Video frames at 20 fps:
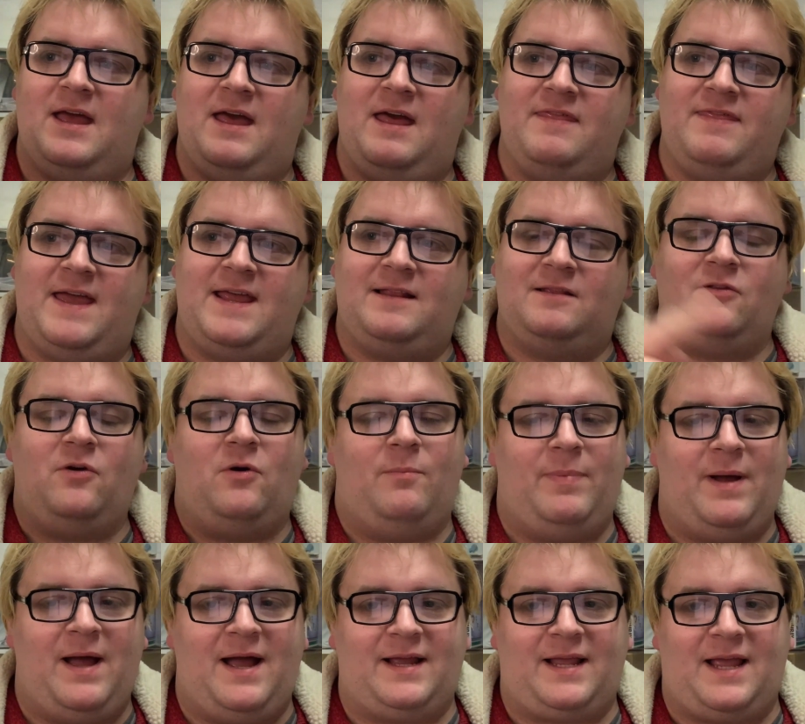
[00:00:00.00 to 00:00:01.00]
they looked
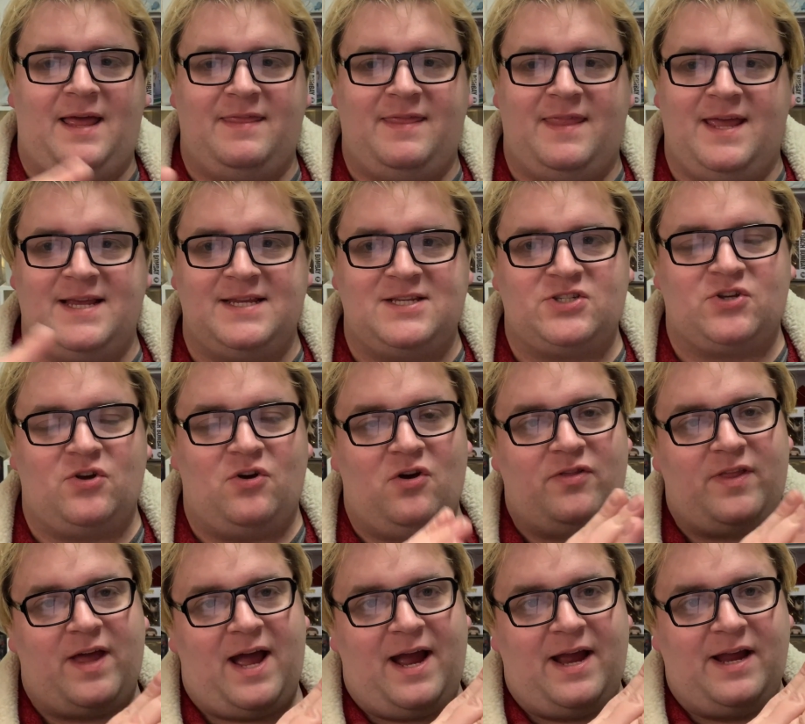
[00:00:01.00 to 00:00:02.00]
back and they saw
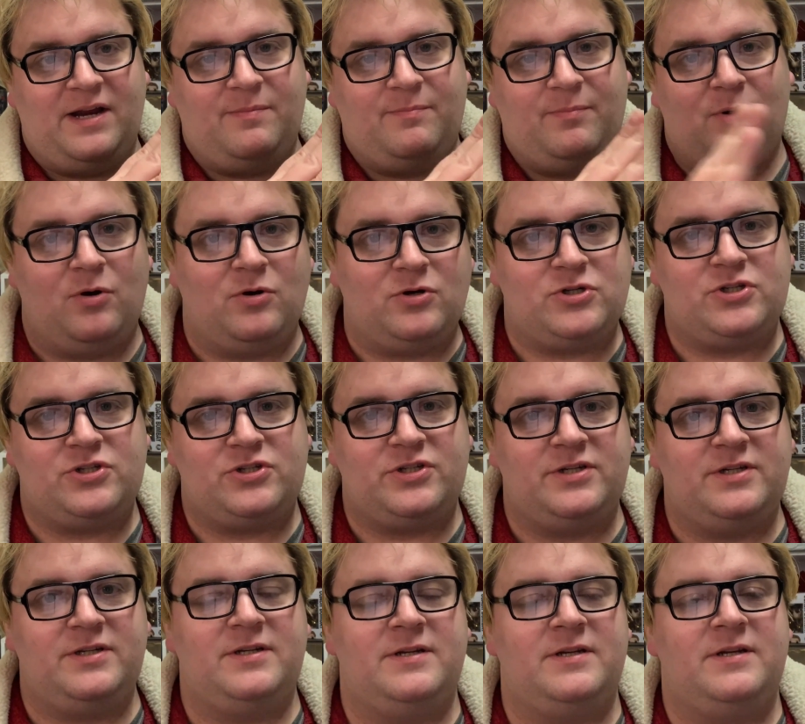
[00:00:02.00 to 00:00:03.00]
that I had pushed
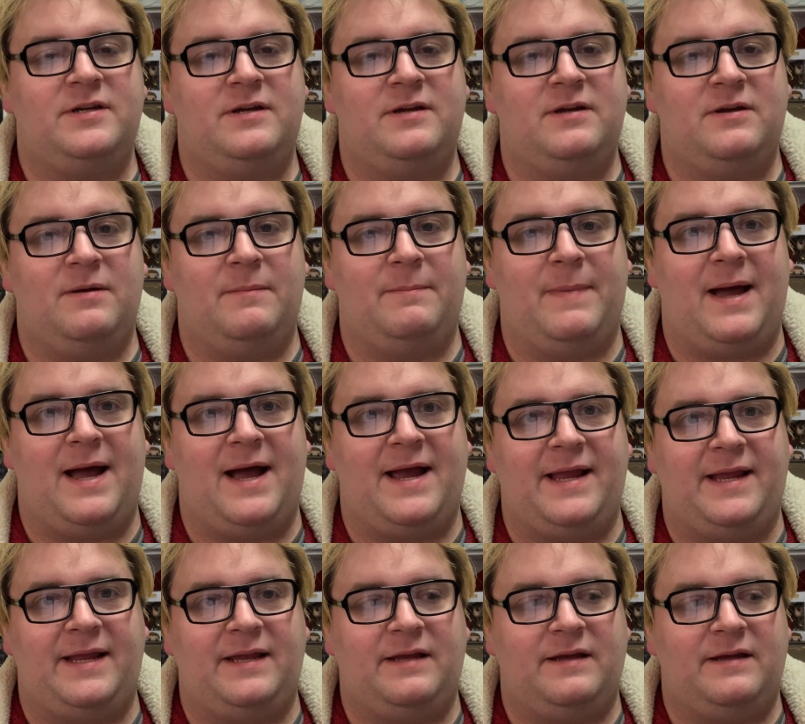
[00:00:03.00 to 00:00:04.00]

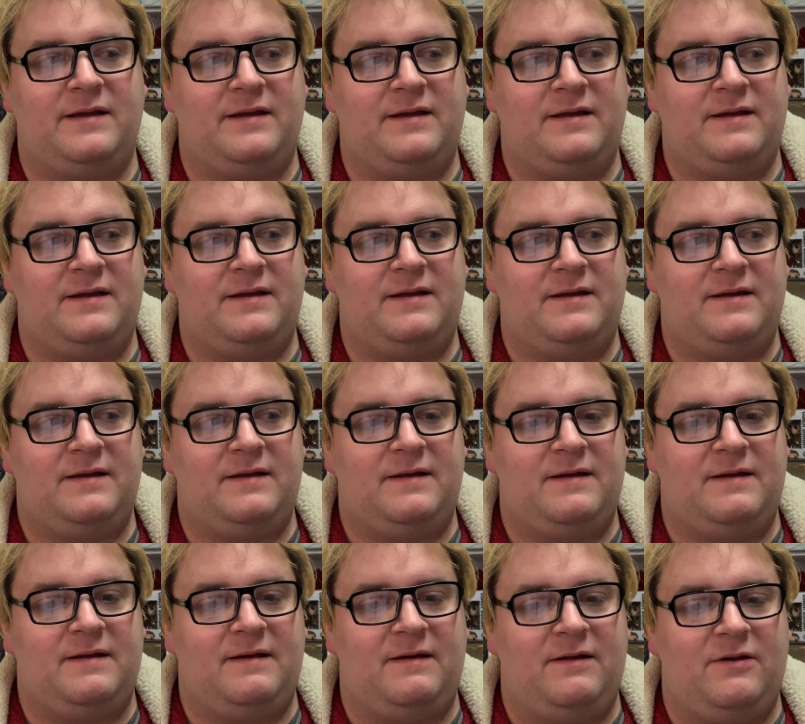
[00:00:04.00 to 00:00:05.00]
my
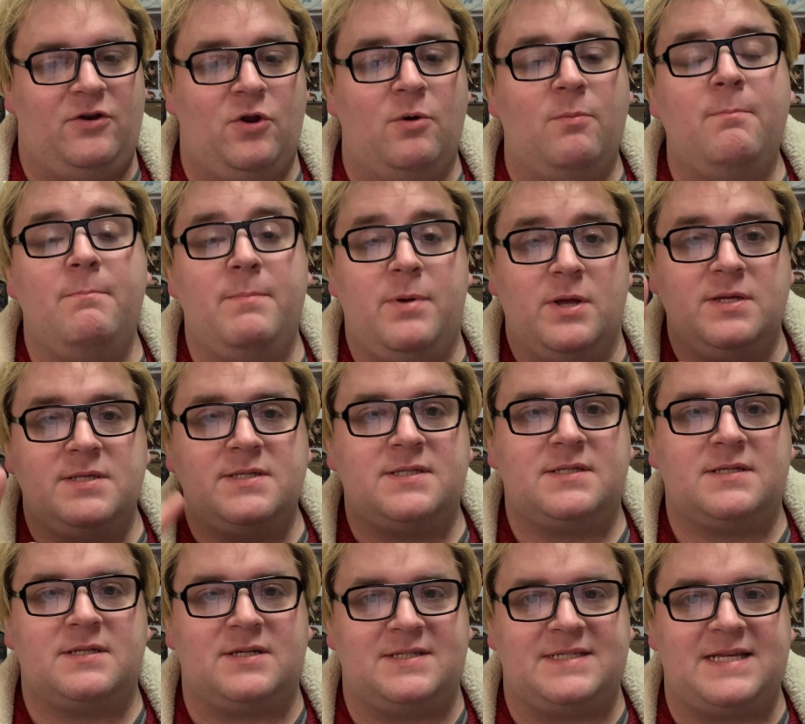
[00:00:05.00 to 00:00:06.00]

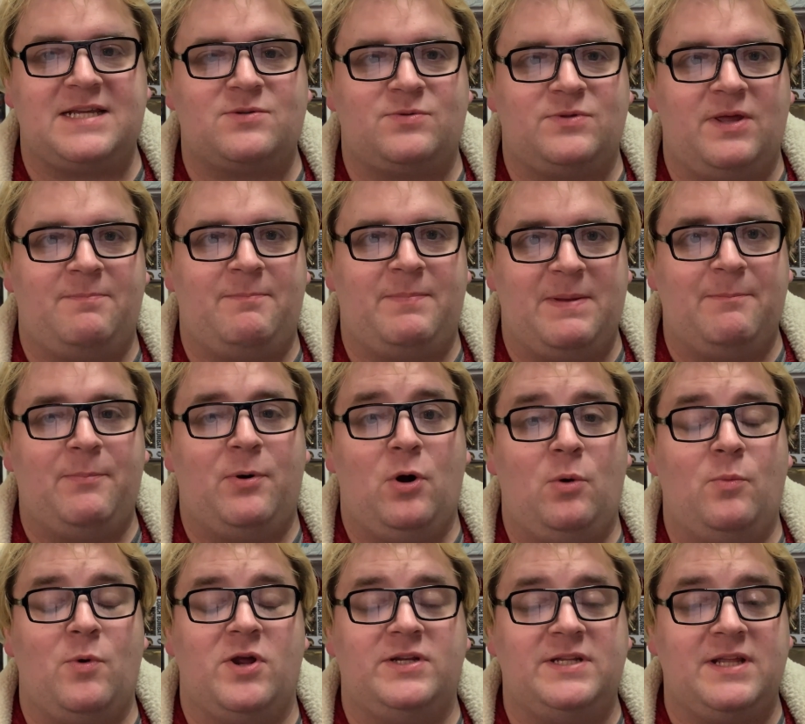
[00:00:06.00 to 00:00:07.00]
numbers, because that's the
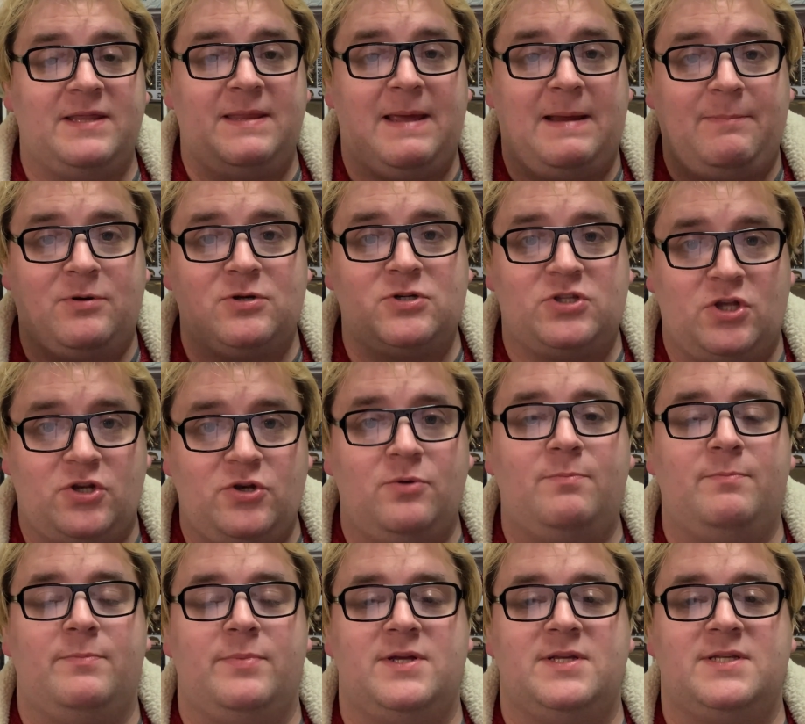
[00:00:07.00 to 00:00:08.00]
important word, they pushed the
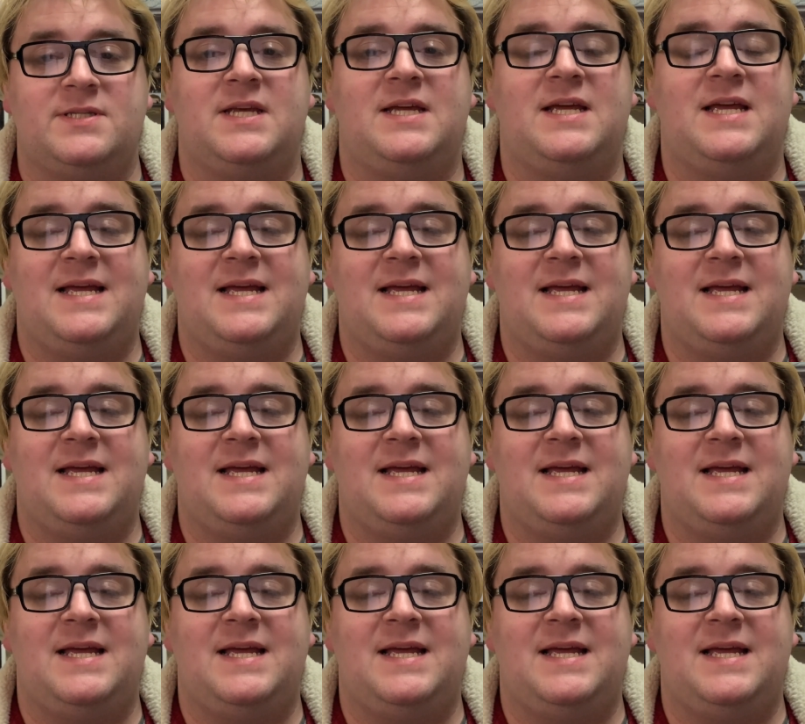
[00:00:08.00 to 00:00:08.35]
numbers